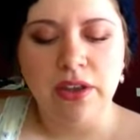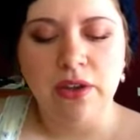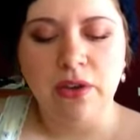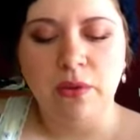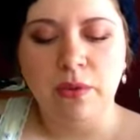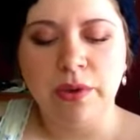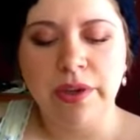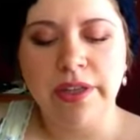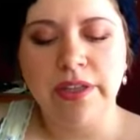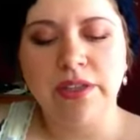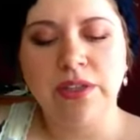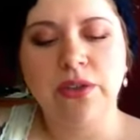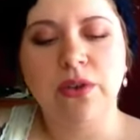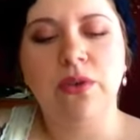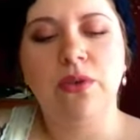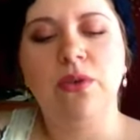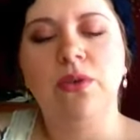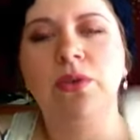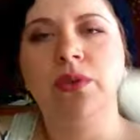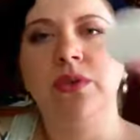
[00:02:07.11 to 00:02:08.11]
which
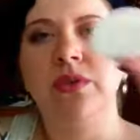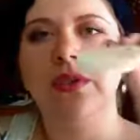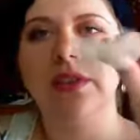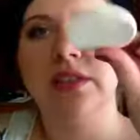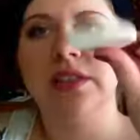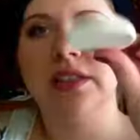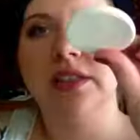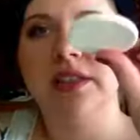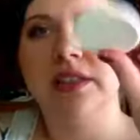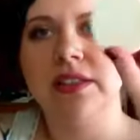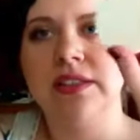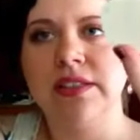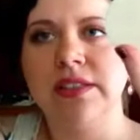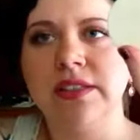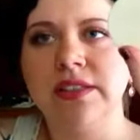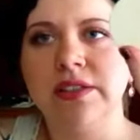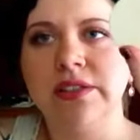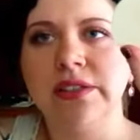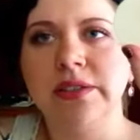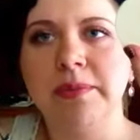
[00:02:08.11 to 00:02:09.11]
holds this
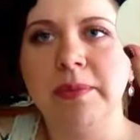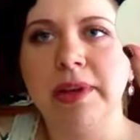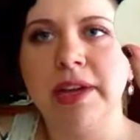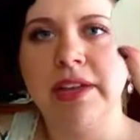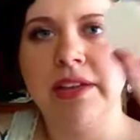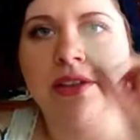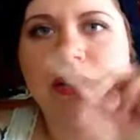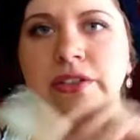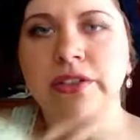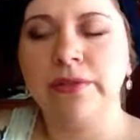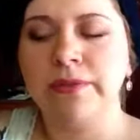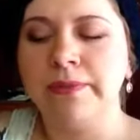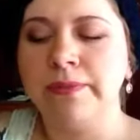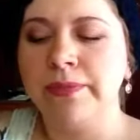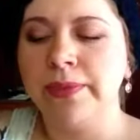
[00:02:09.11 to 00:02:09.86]
little sponge,